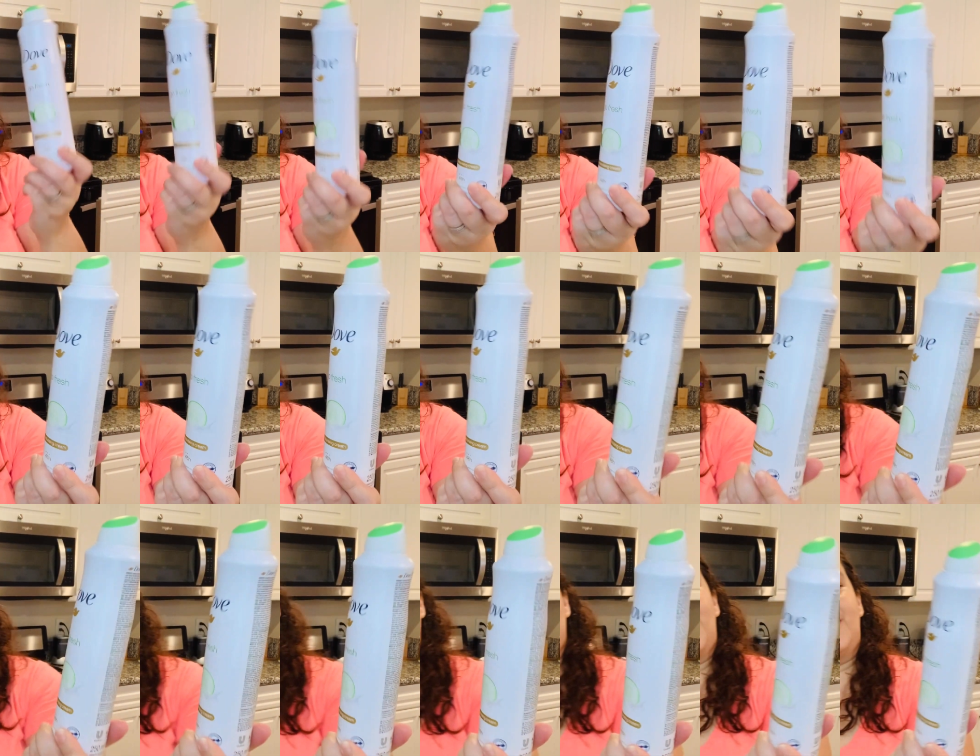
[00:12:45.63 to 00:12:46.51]
this was
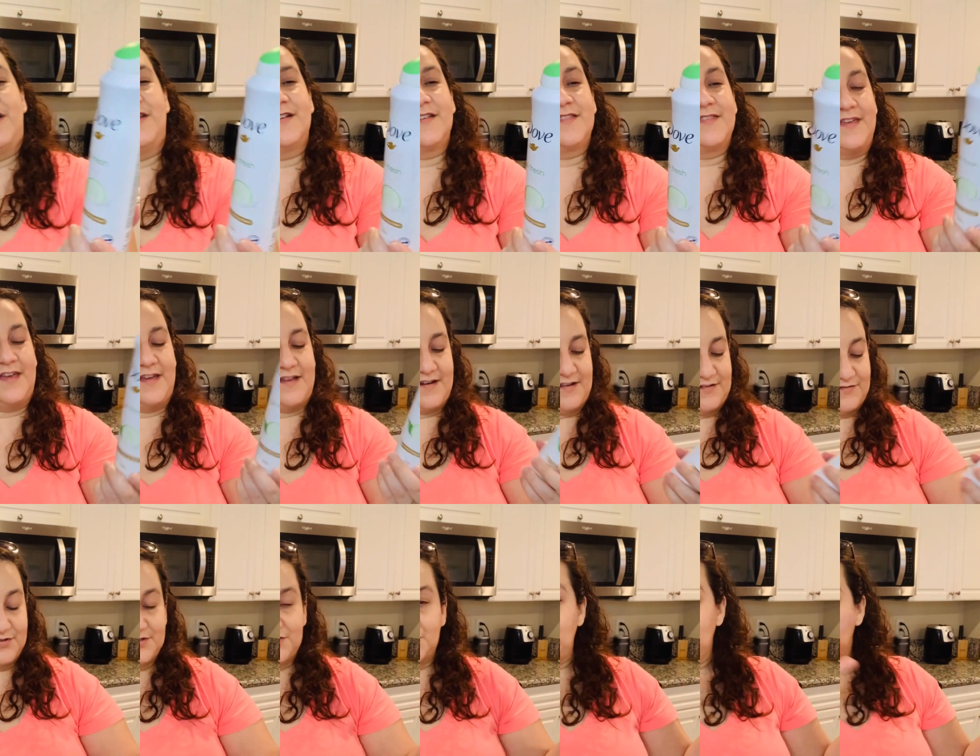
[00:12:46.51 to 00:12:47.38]
a product
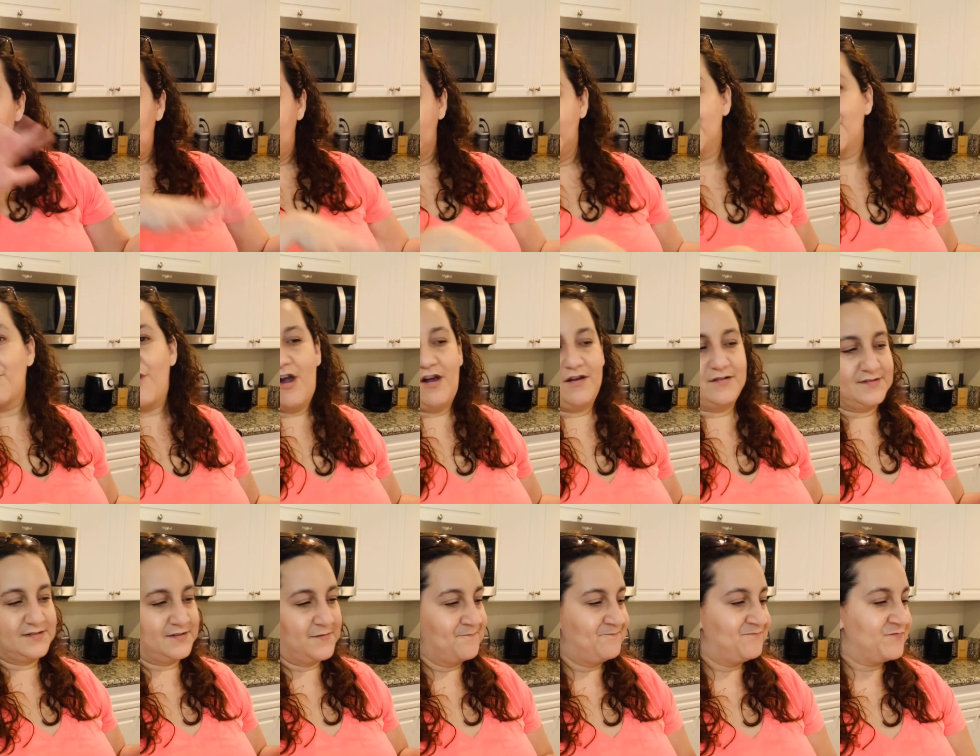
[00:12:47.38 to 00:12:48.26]
so we're going to
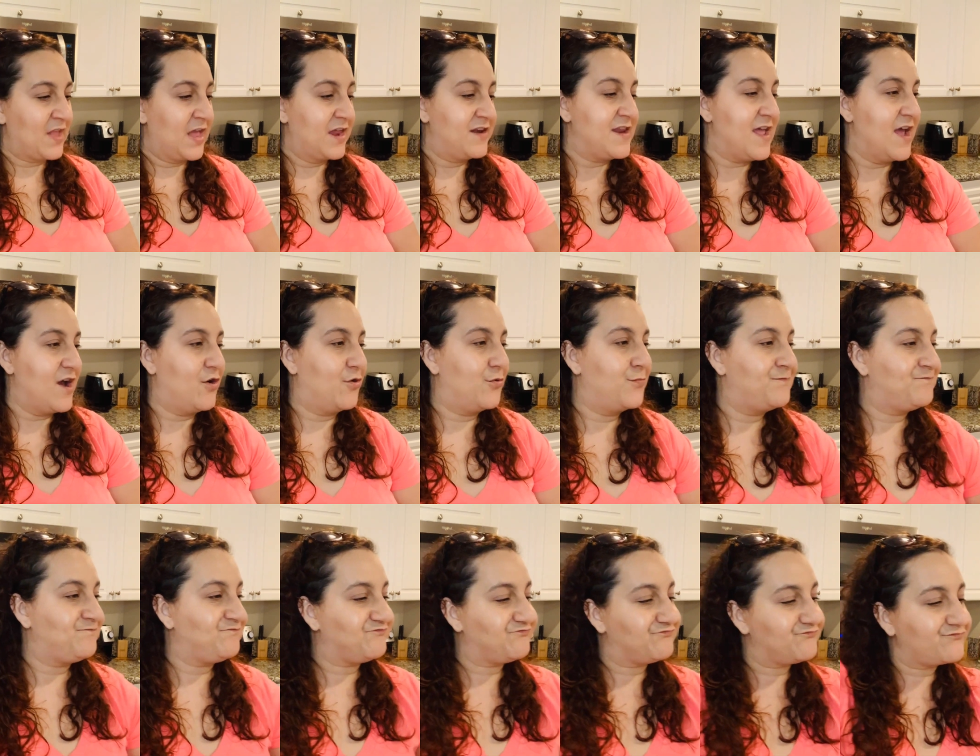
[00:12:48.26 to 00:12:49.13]
Ross. Now,
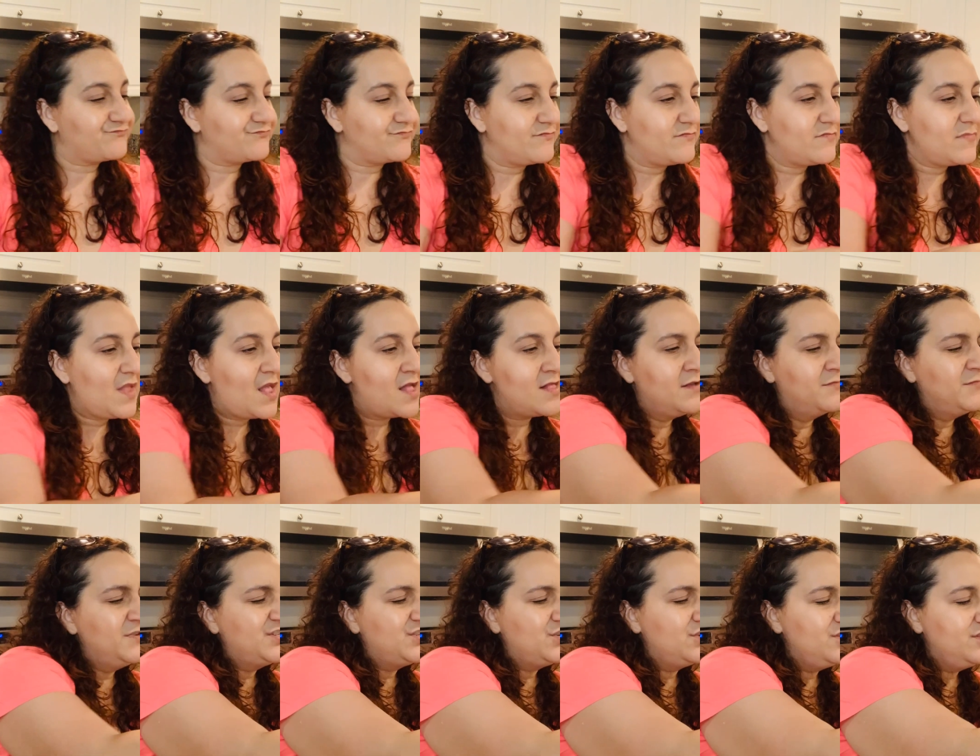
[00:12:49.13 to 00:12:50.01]
let me
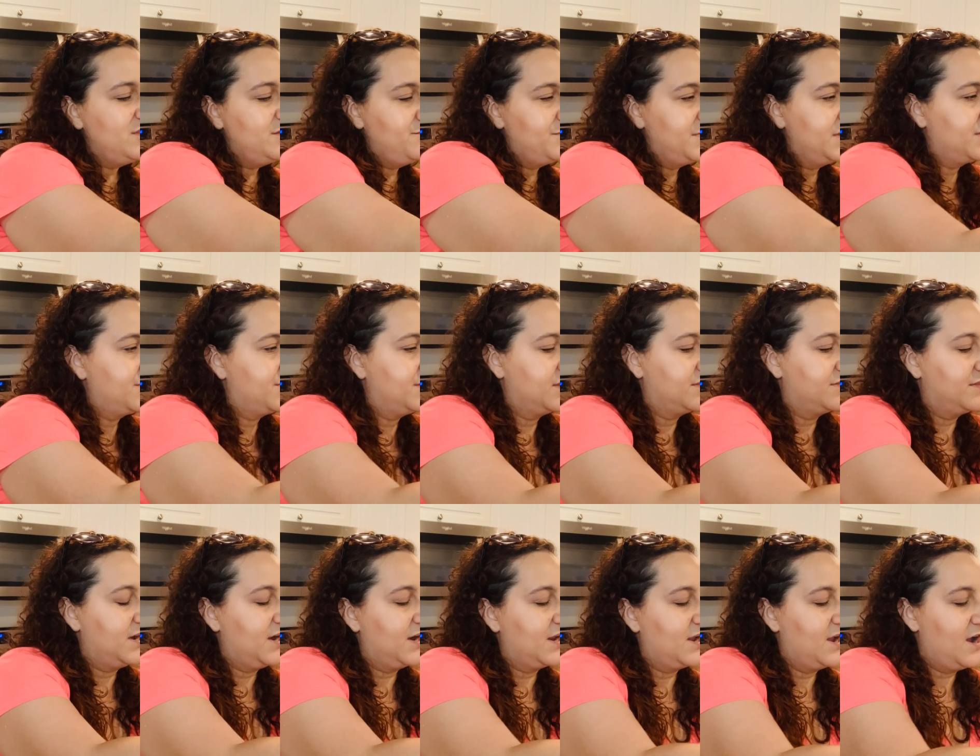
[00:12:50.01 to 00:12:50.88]
show you the big thing that
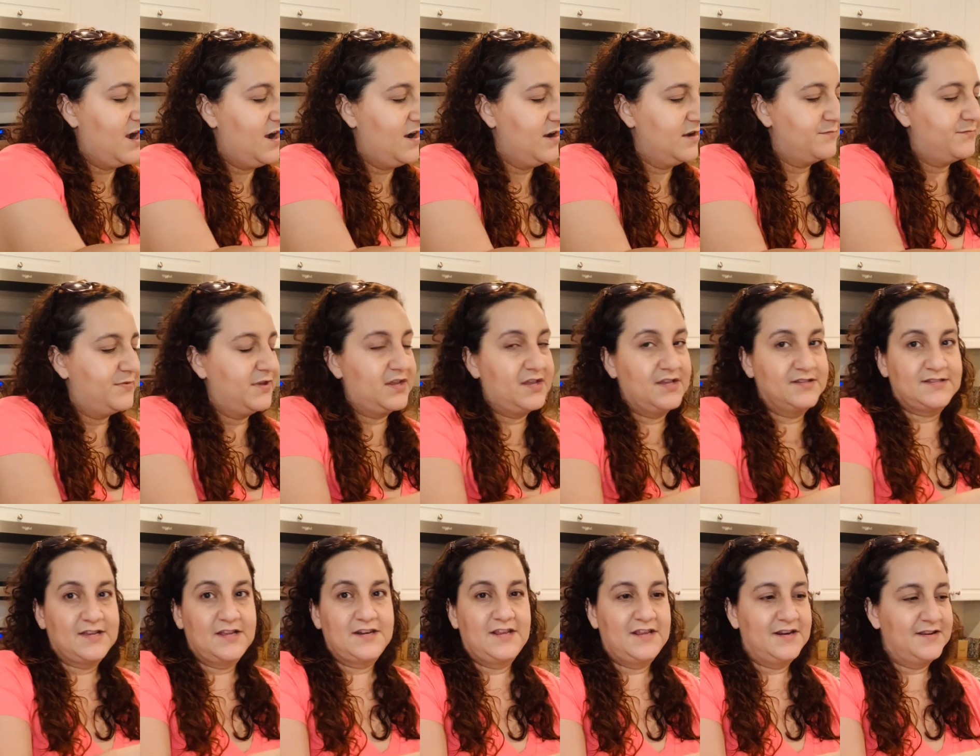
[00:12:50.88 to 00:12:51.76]
I got, because
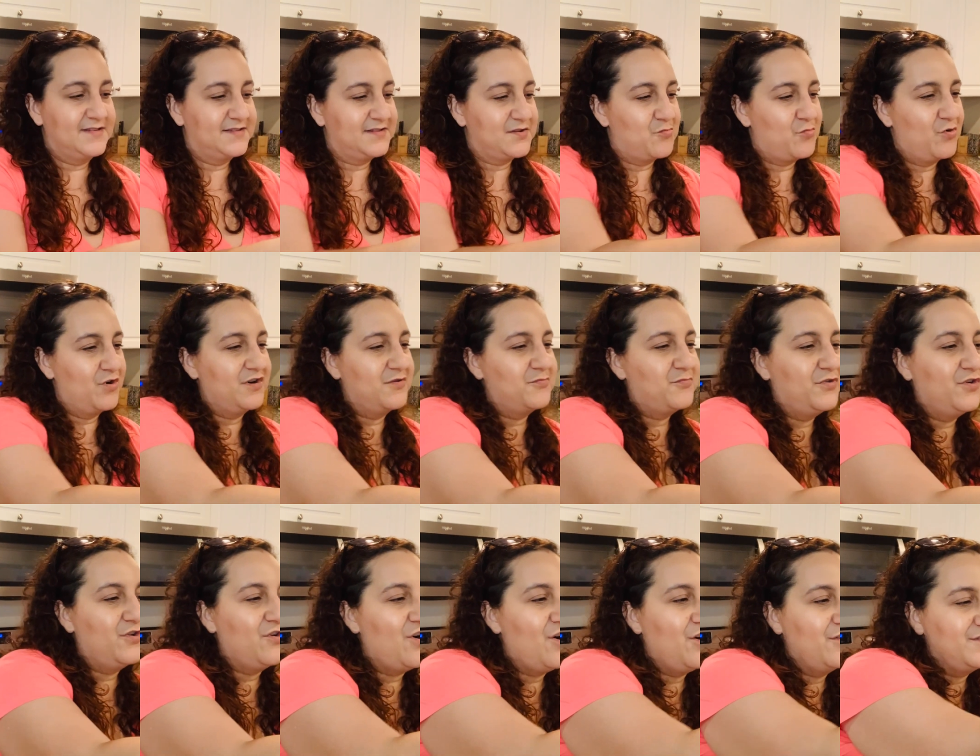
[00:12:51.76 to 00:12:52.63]
I needed somewhere to
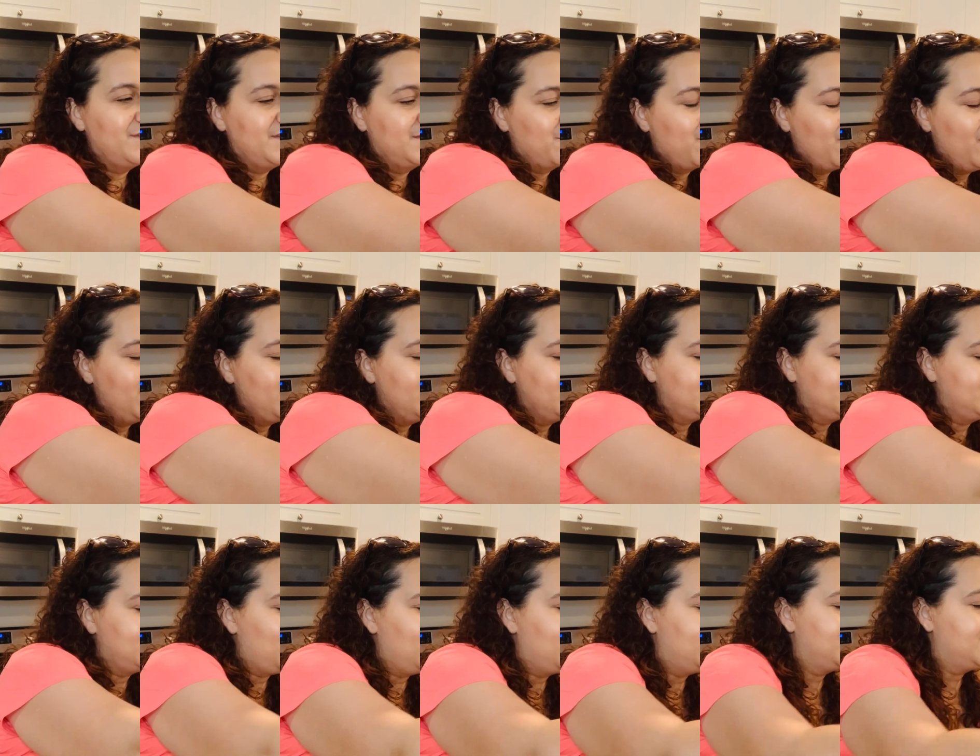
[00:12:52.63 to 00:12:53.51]
put all these
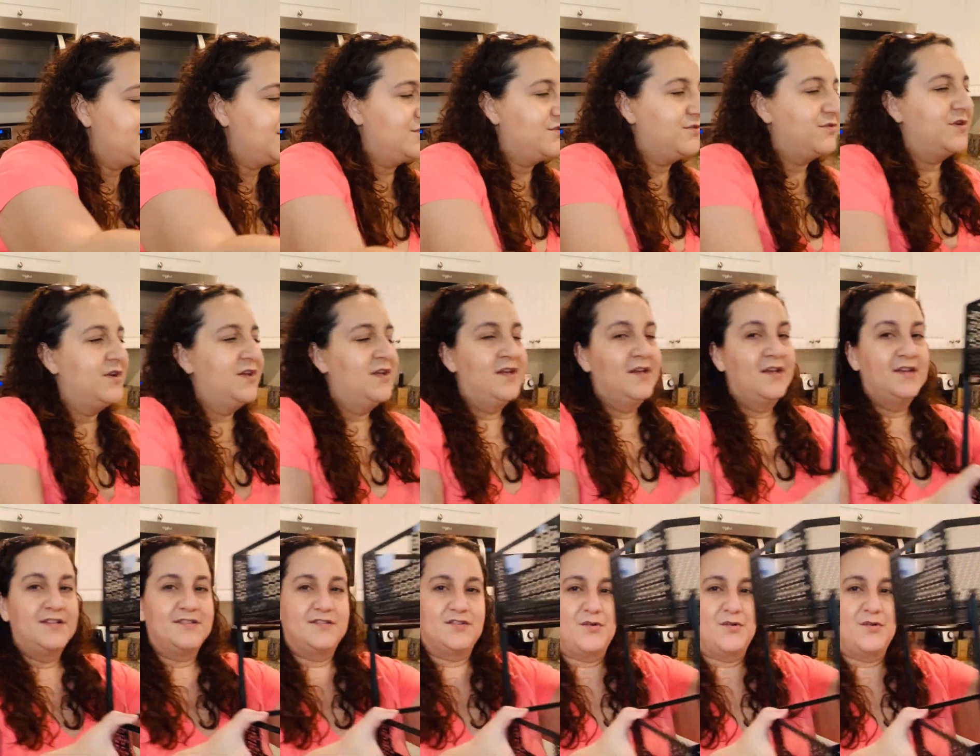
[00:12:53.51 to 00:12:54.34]
products also. So